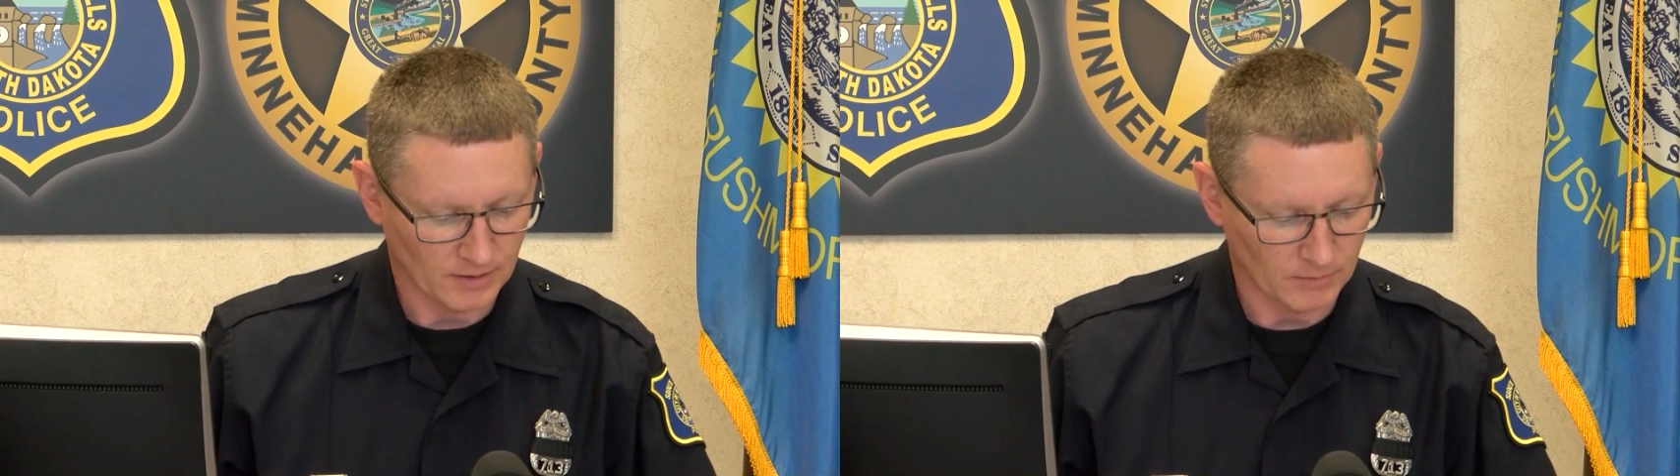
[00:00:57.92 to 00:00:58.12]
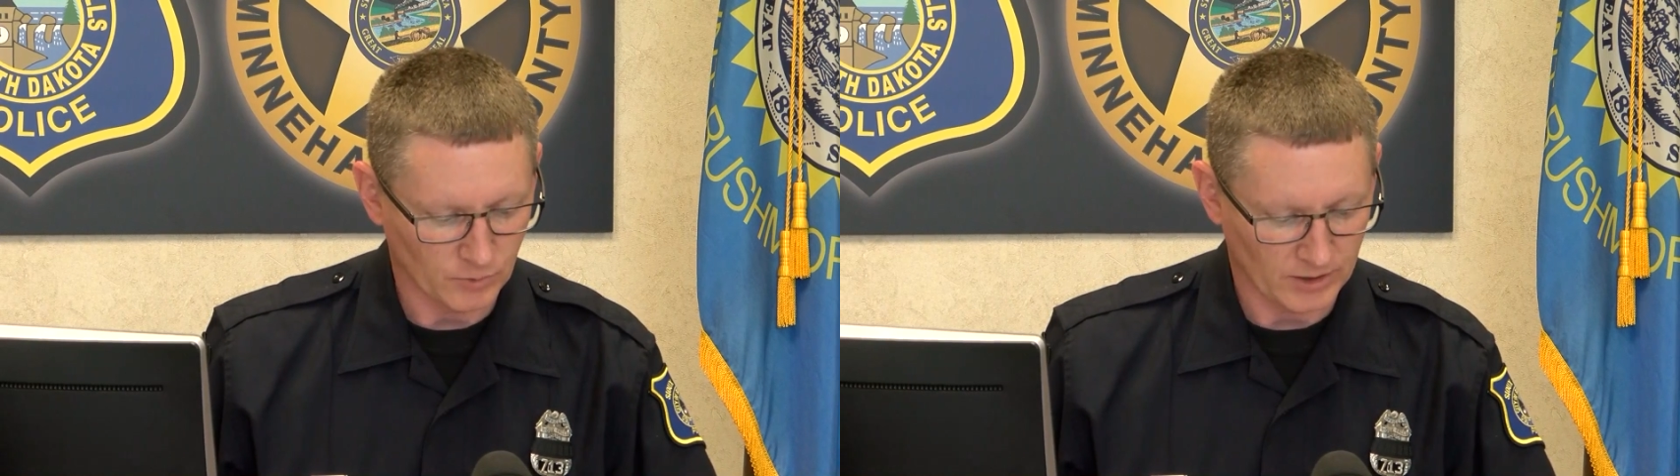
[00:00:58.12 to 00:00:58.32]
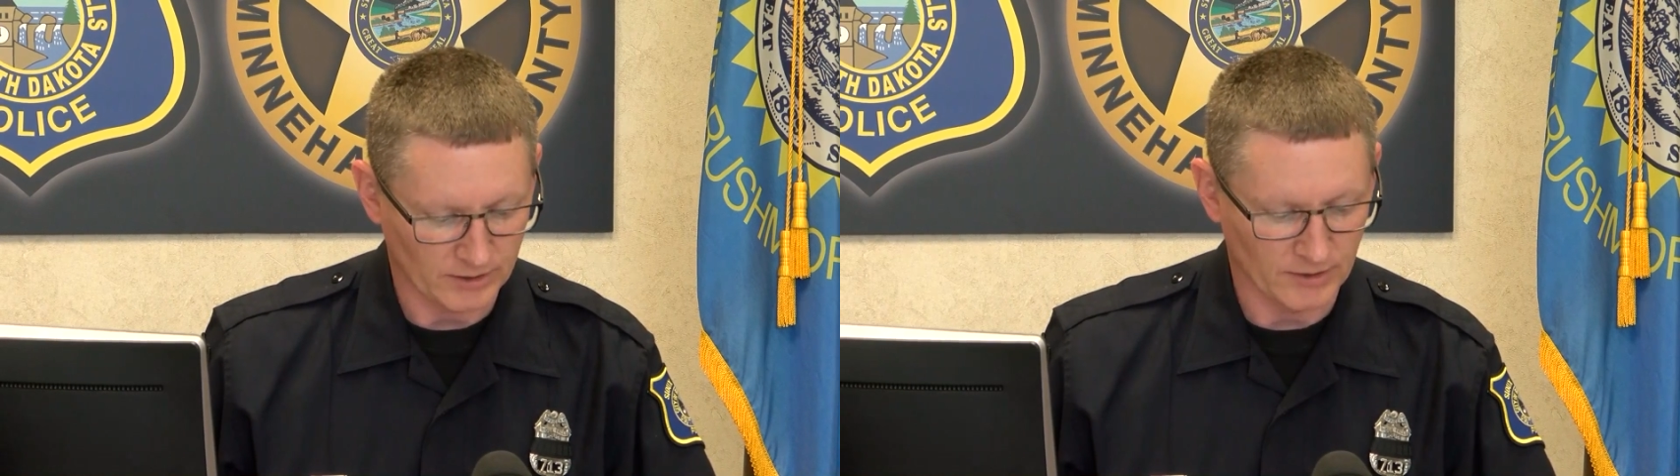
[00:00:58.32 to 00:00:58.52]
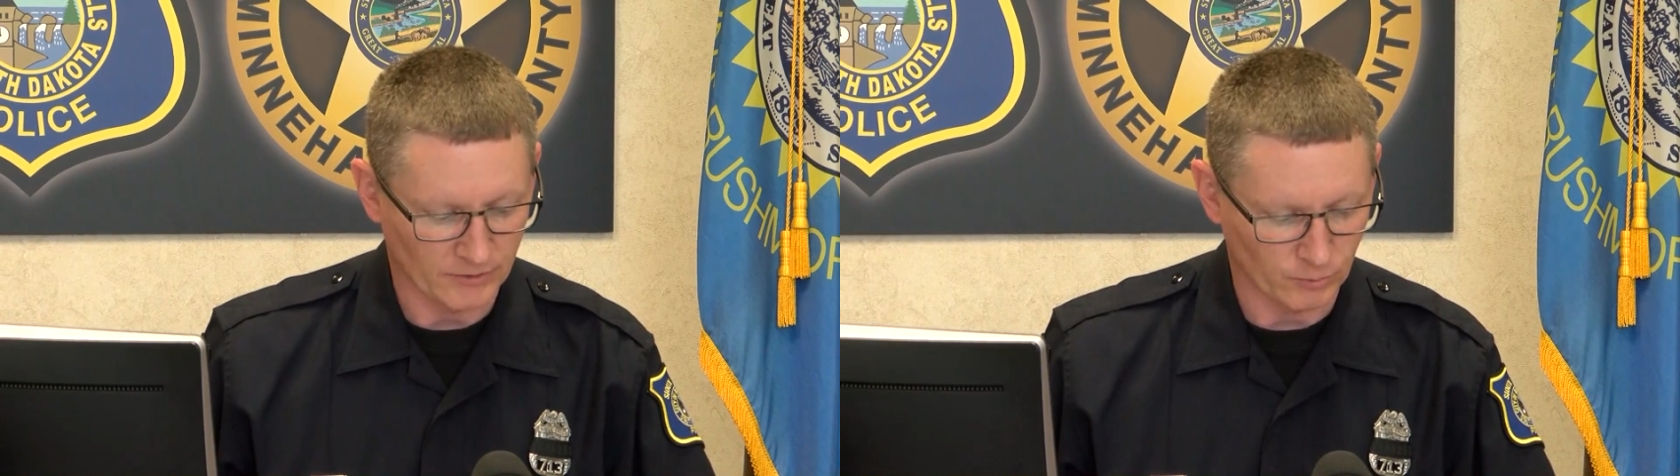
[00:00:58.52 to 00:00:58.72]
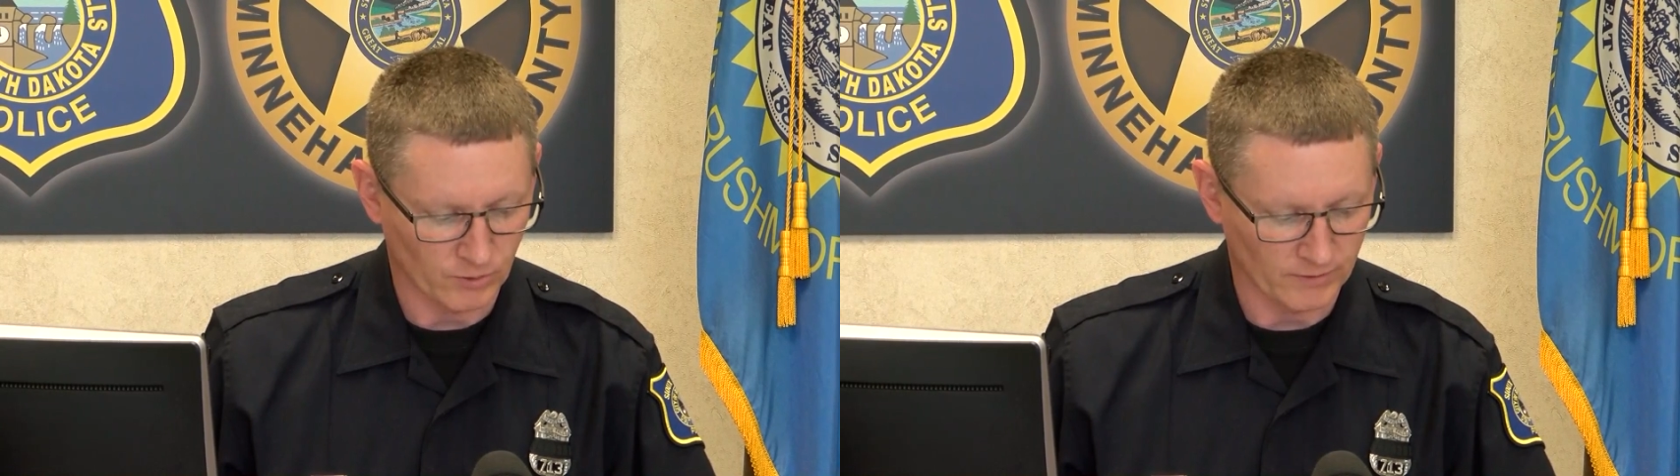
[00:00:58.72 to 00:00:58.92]
um, we had
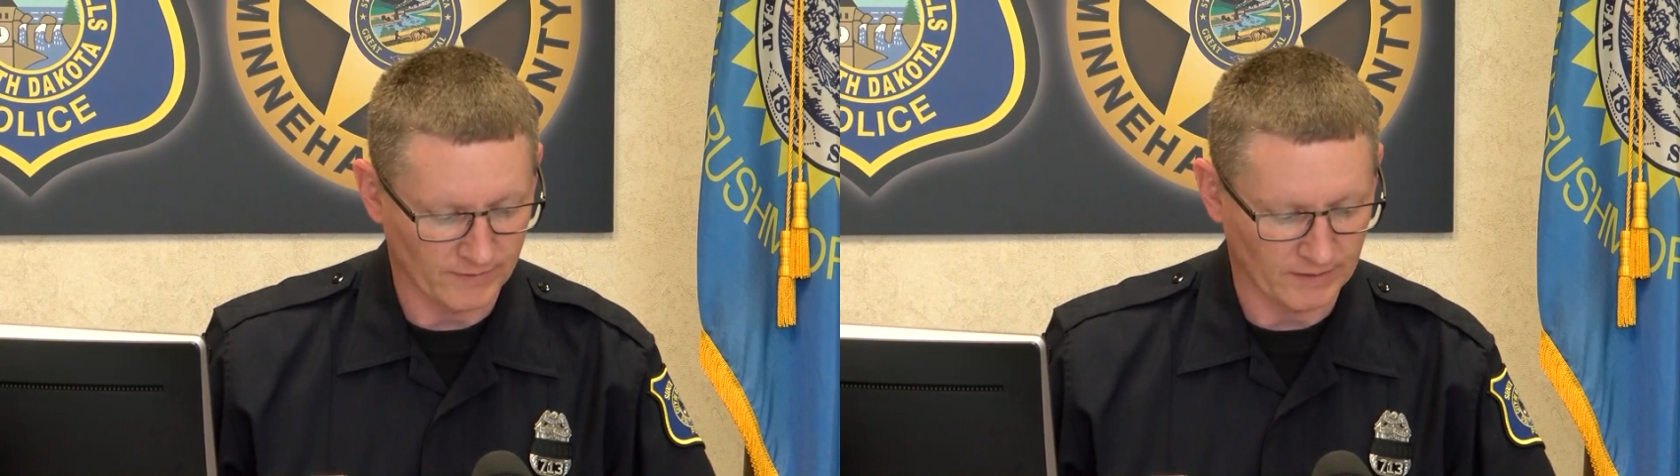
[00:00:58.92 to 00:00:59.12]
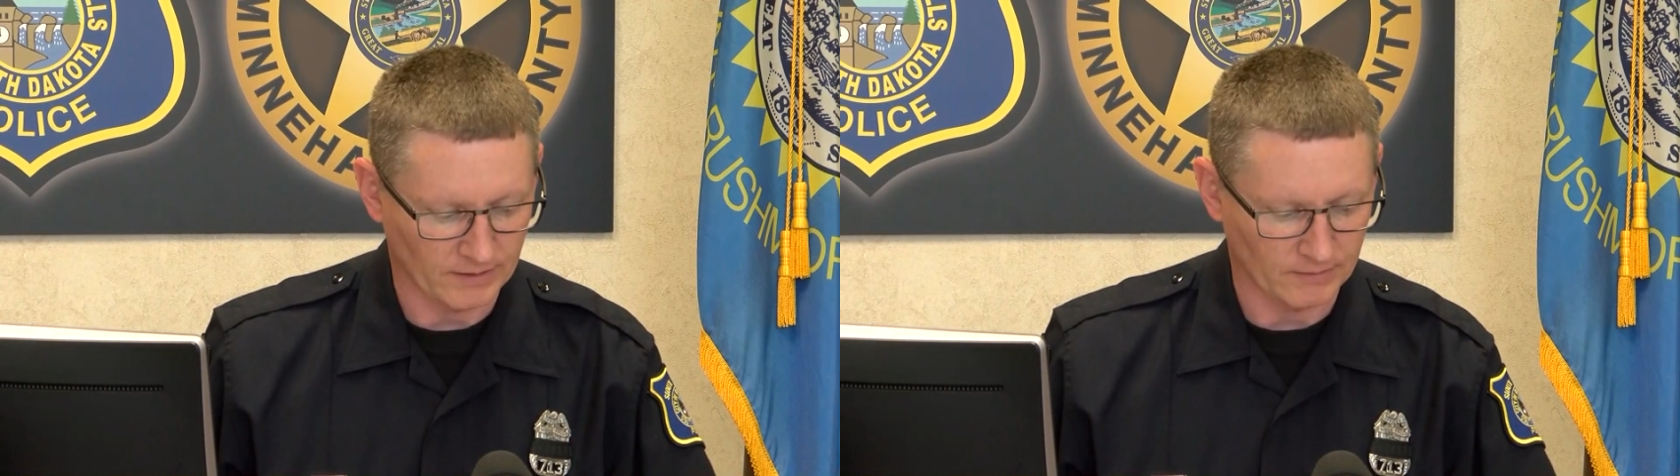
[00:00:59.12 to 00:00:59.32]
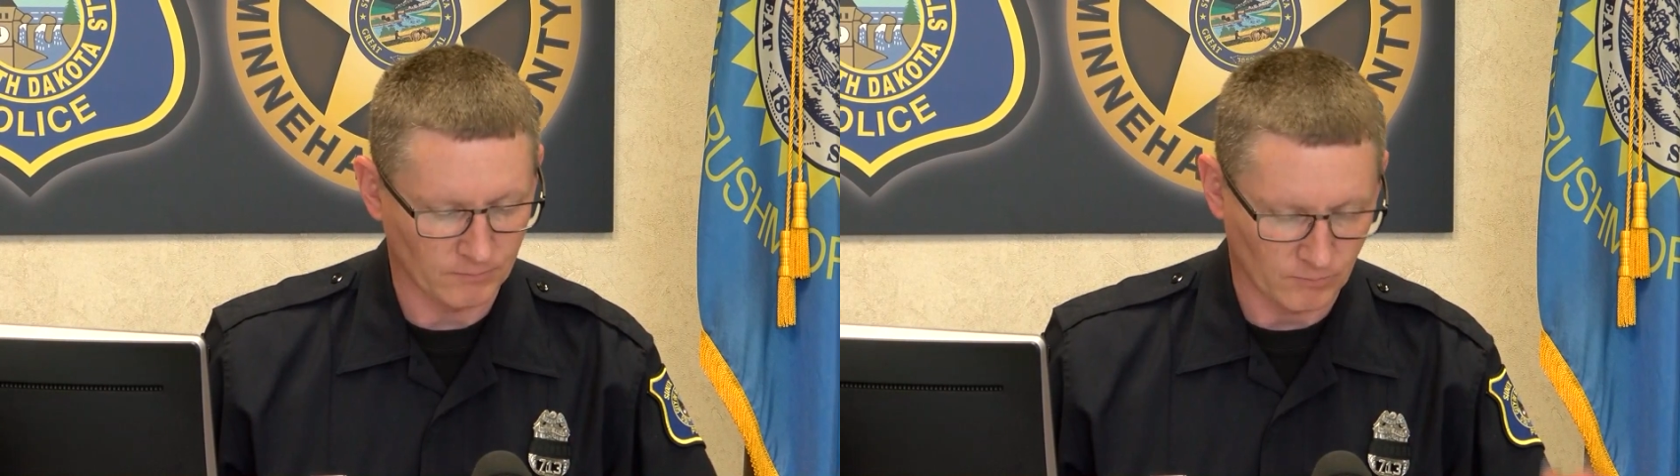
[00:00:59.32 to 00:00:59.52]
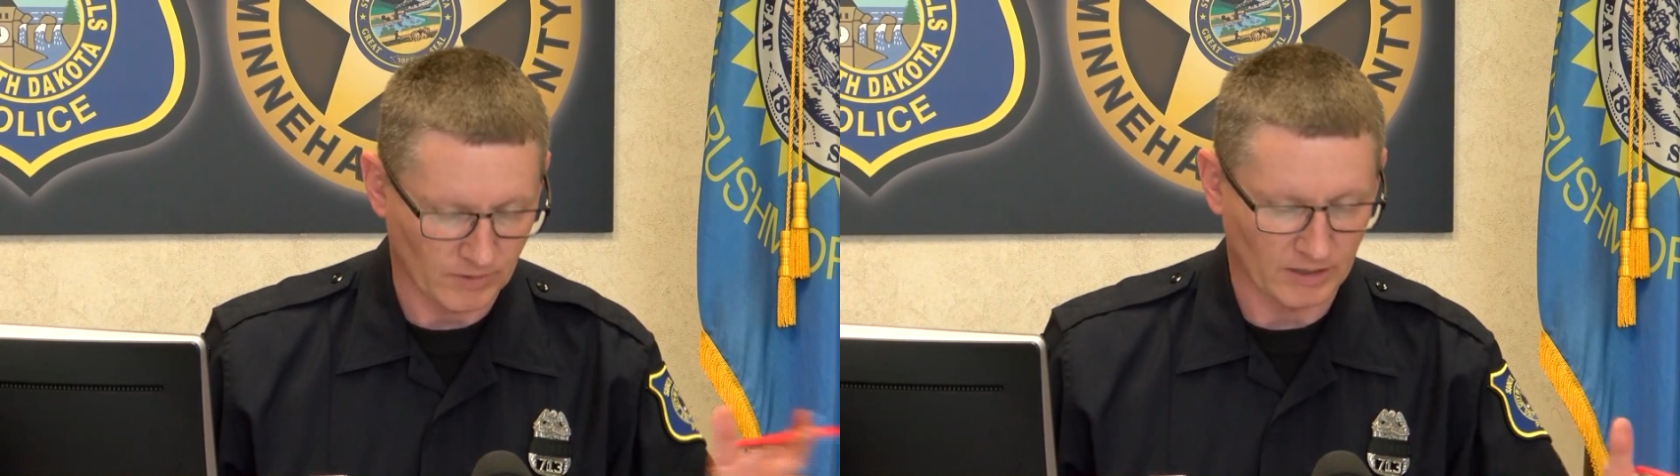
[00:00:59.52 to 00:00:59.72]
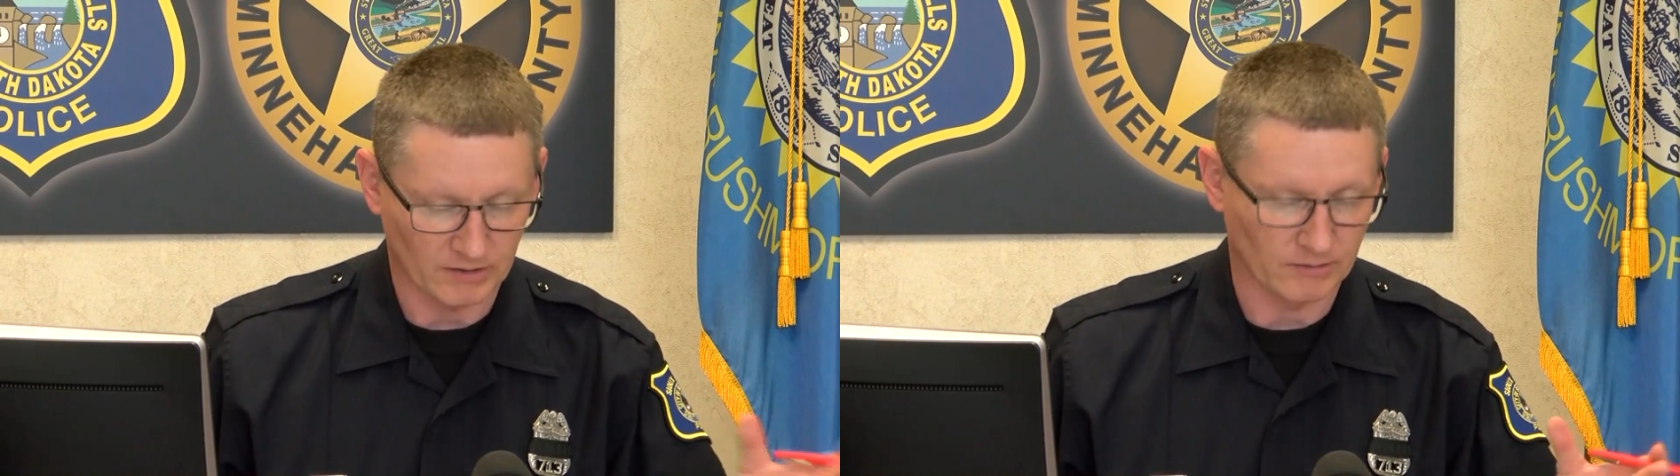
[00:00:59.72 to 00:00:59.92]
another one. They it,